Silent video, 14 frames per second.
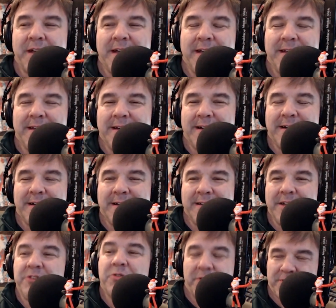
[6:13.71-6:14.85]
an
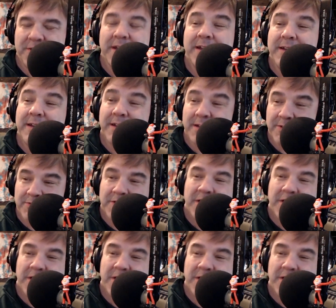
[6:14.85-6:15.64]
interest in it and has